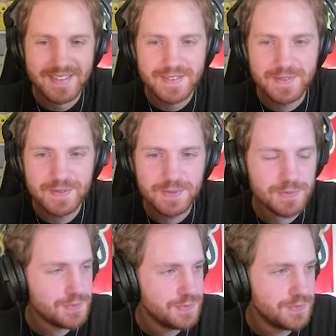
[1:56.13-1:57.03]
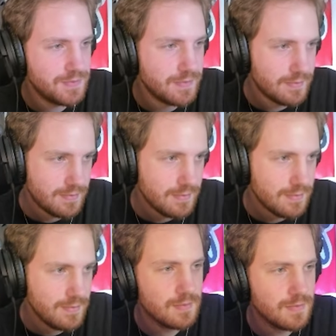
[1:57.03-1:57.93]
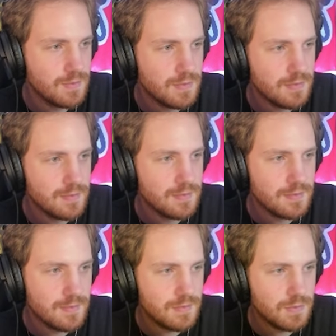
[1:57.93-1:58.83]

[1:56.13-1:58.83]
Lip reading: (silent)